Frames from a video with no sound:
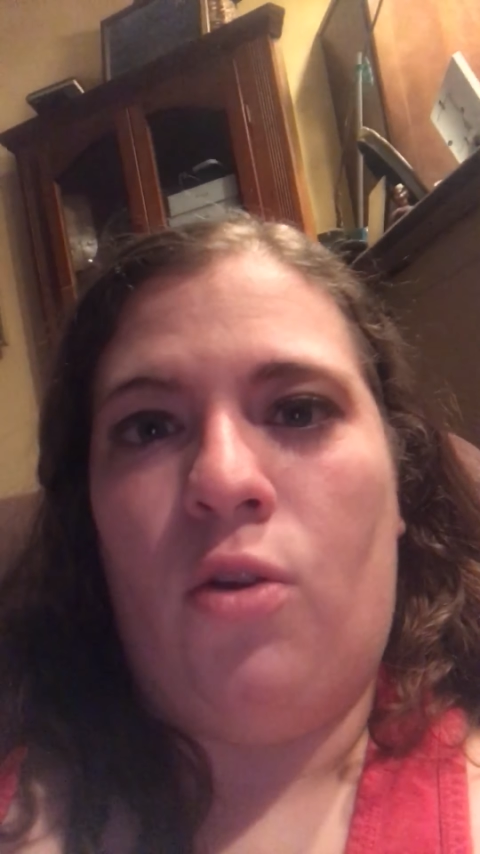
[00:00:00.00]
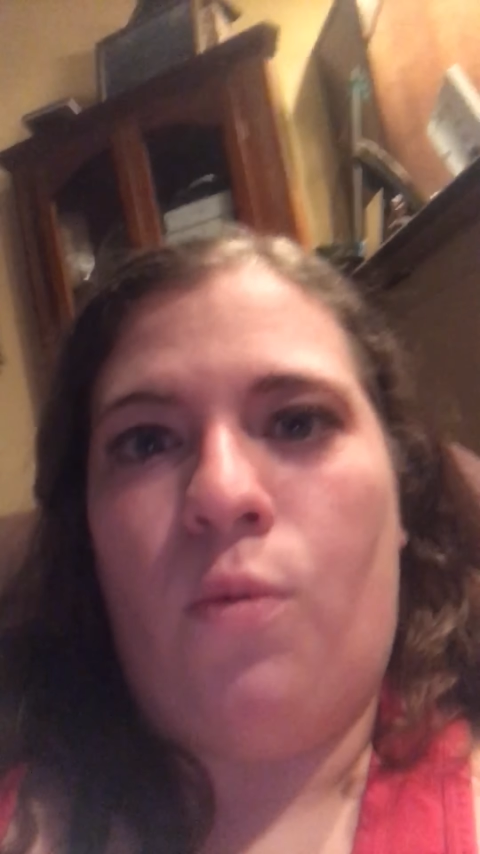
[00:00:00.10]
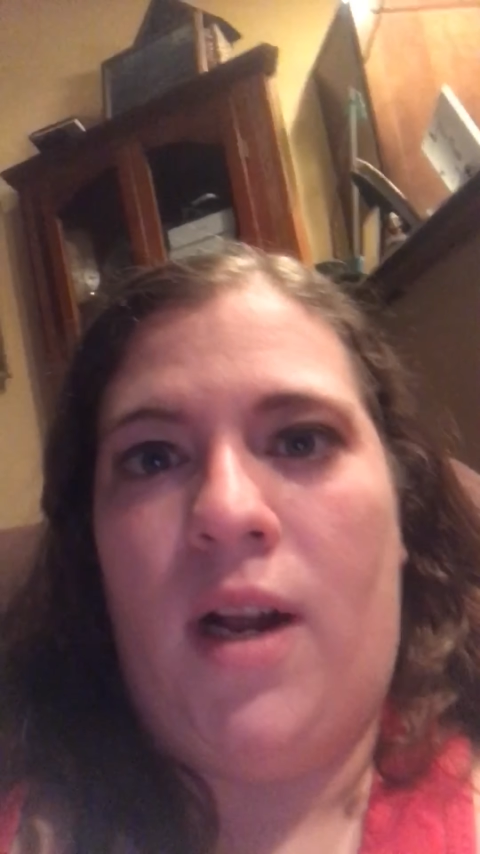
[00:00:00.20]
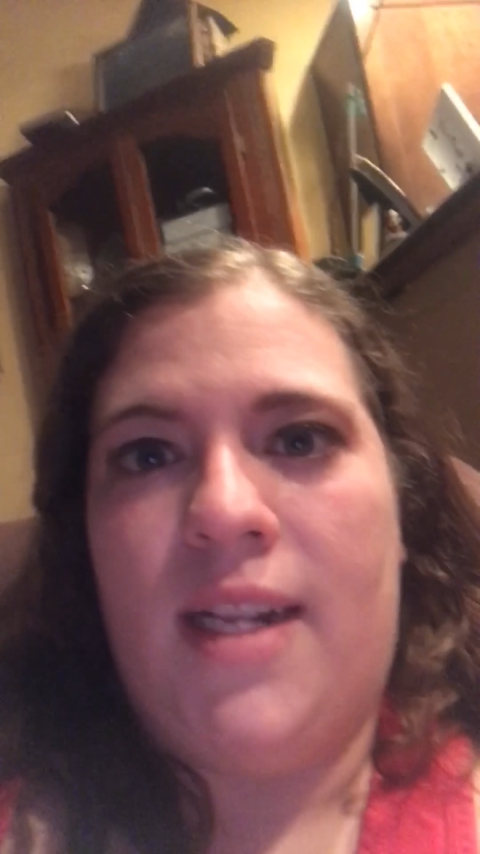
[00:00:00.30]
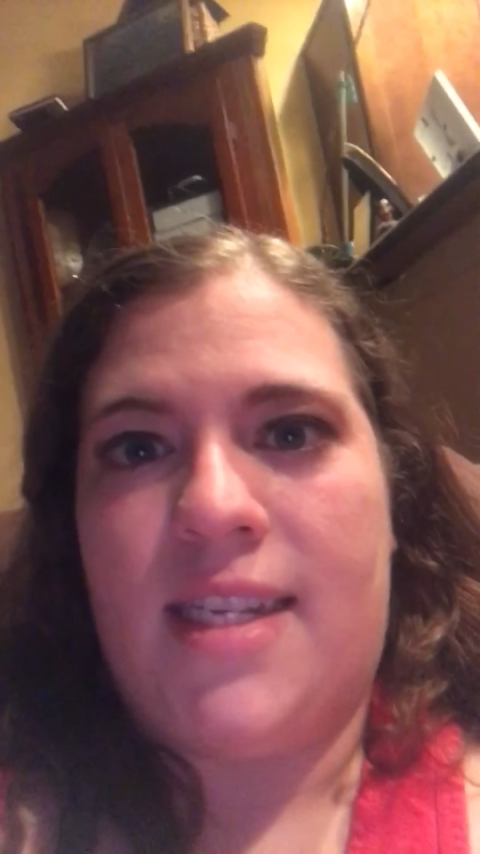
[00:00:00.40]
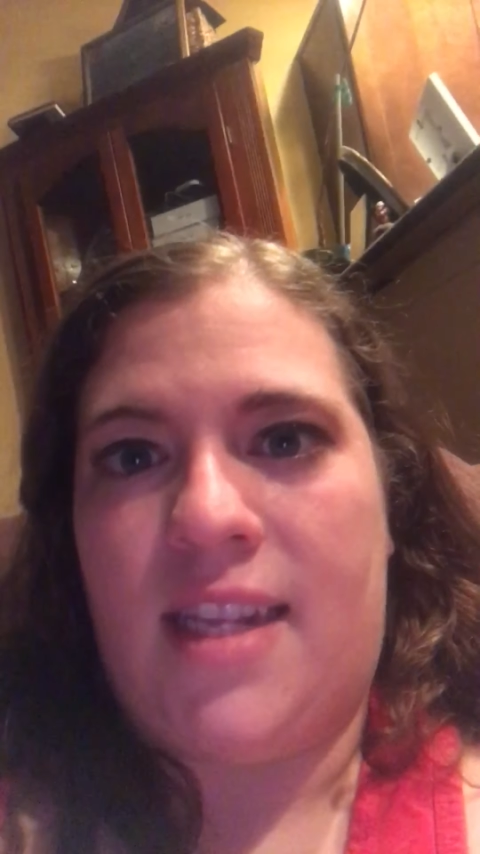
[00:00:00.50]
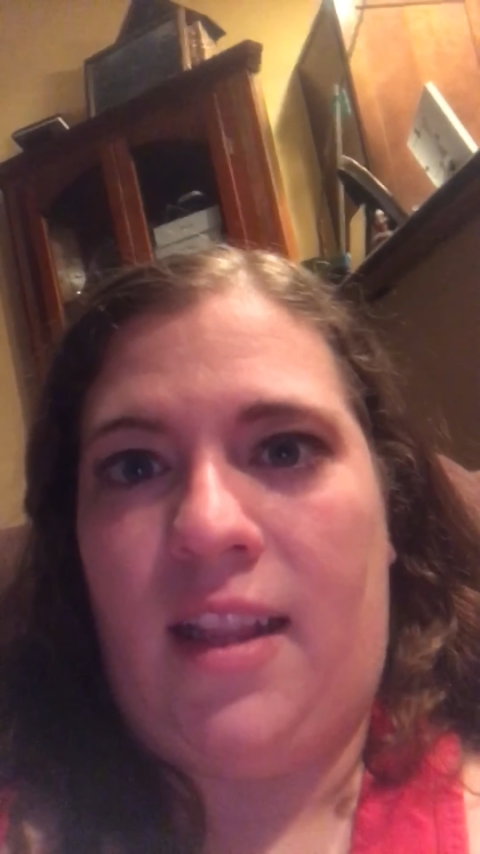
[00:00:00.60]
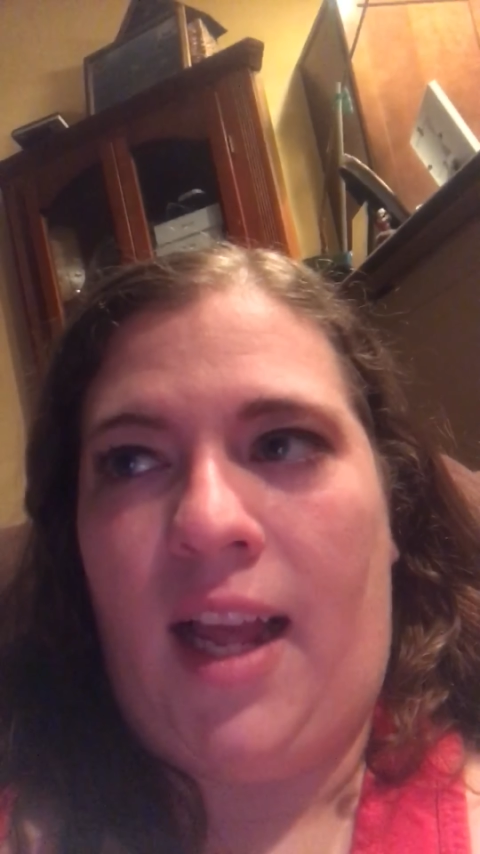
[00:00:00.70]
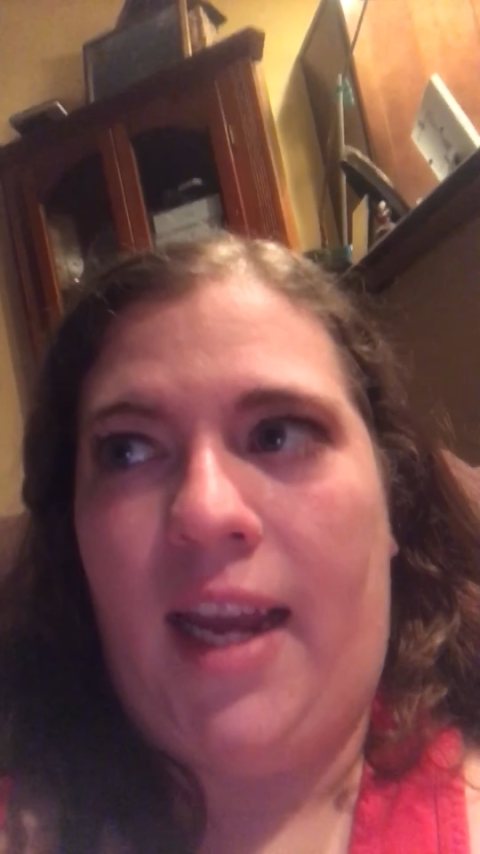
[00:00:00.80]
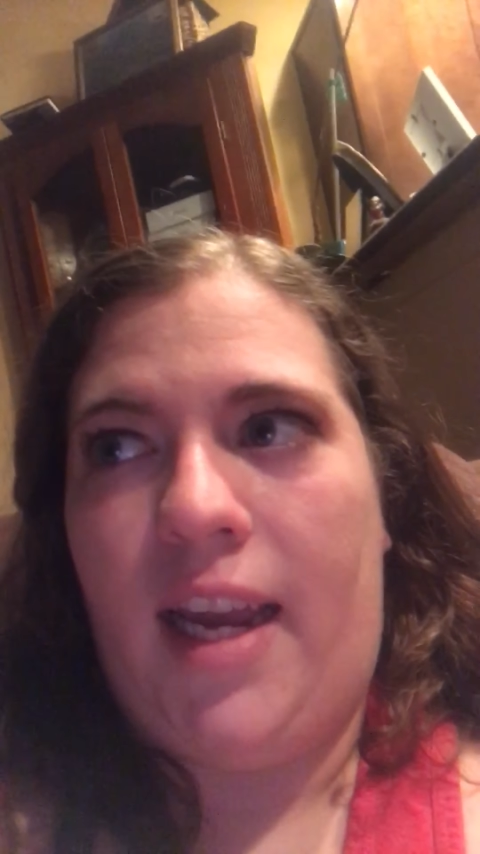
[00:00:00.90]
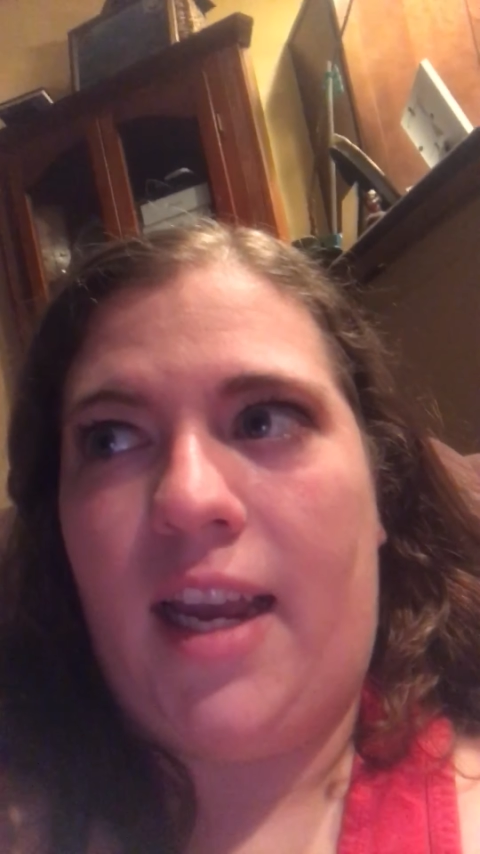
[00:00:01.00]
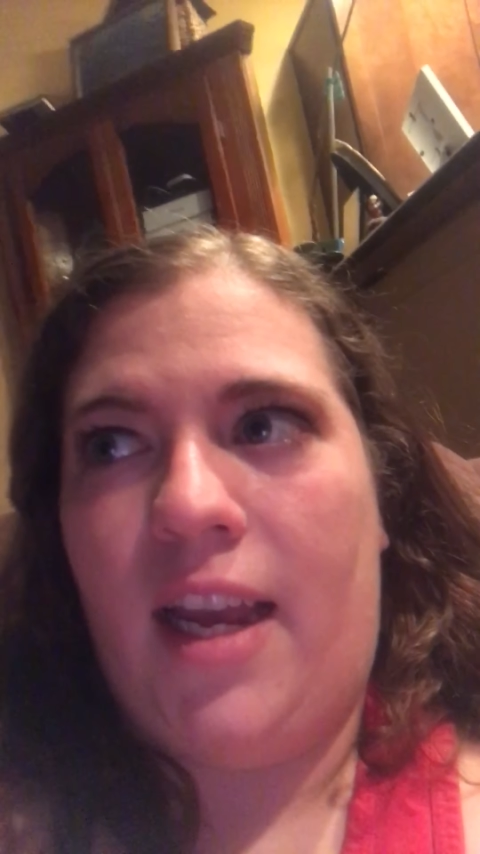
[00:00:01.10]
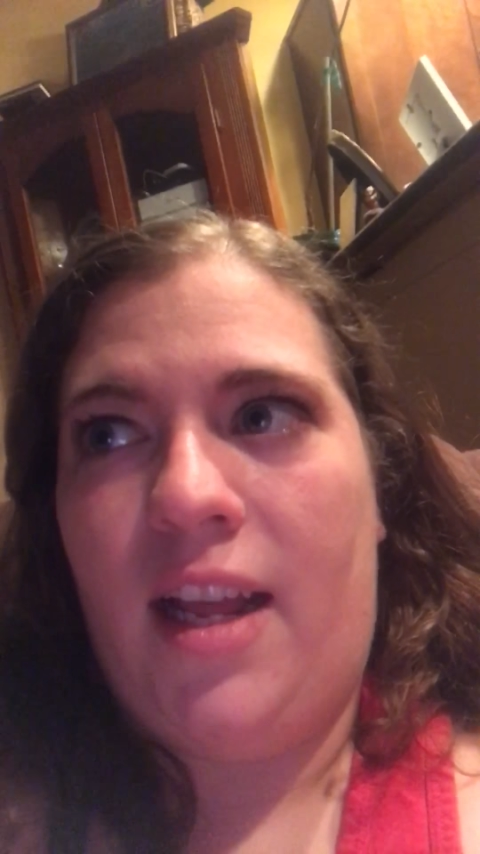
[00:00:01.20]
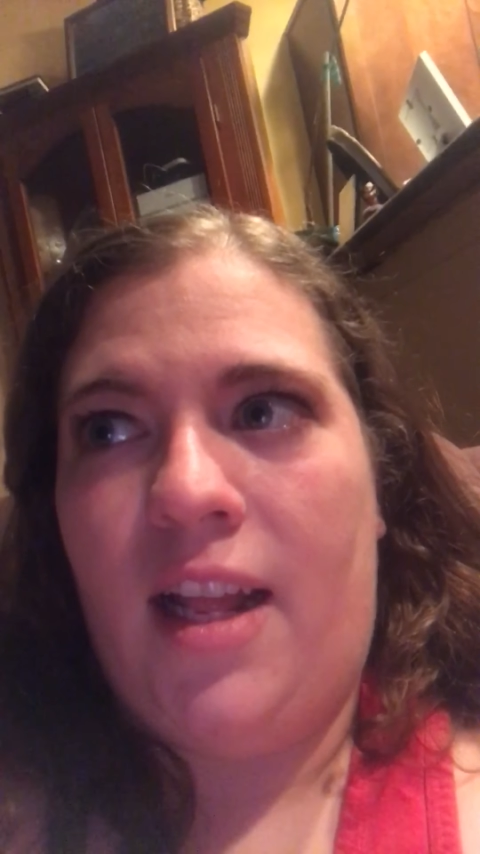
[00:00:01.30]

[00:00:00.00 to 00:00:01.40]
at once that, like,